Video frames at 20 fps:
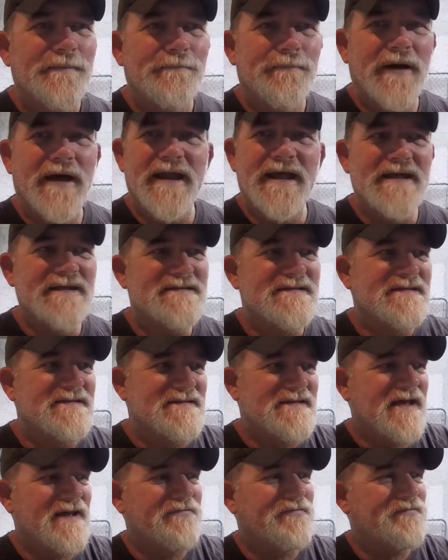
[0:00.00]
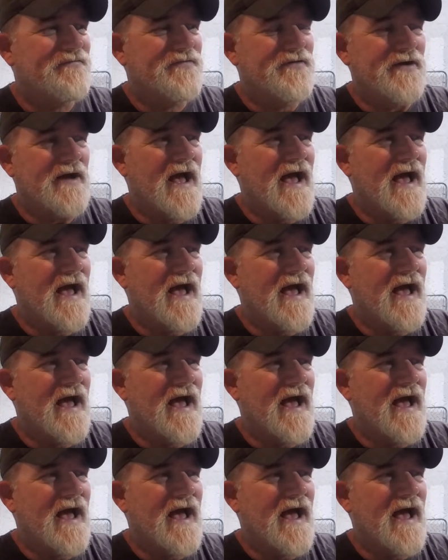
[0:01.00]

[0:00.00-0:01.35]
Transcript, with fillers: but it's as if there,